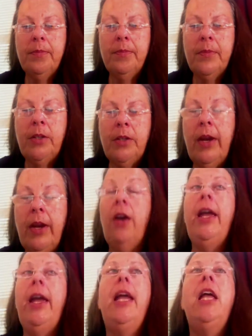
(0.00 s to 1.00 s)
great.
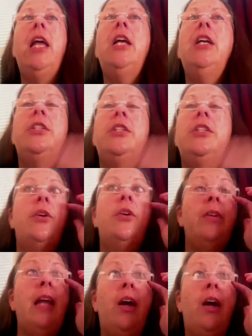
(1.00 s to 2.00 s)
Okay. So
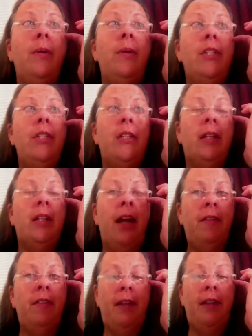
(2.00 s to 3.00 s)
now I went to the live
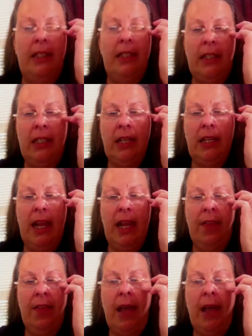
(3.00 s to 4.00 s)
event,
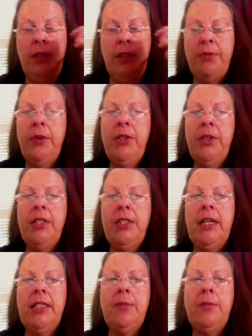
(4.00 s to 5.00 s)
and that was focused
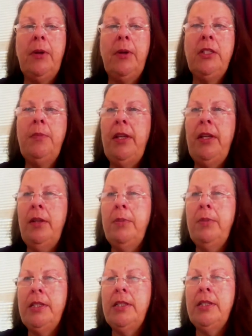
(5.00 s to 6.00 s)
on small to medium
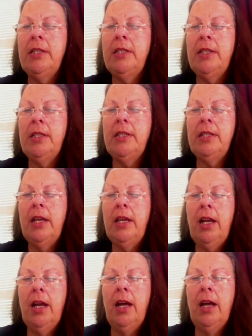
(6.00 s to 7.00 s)
businesses.
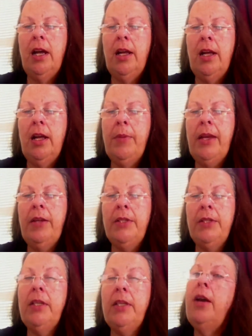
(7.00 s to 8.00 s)
And it
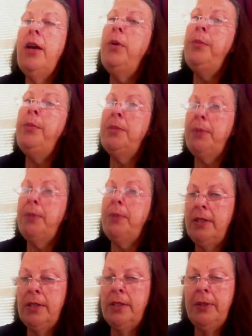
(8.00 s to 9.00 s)
was a women's
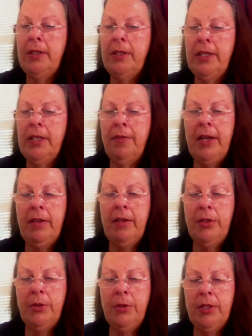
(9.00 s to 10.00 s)
business building event,
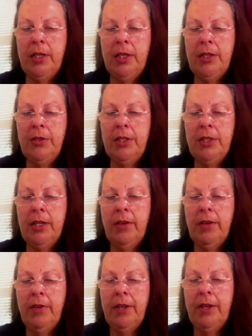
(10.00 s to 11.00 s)
which was interesting
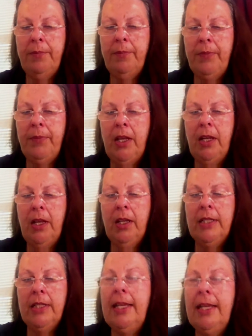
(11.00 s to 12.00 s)
and fun
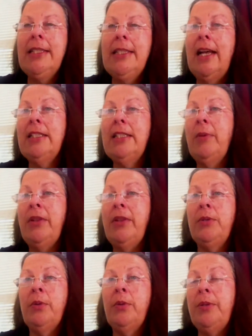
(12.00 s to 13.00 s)
because I guess last month
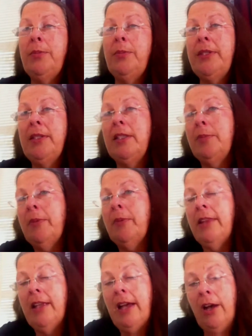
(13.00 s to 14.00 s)
was Women's Business Month.
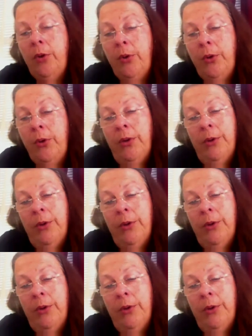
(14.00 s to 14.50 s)
Who knew?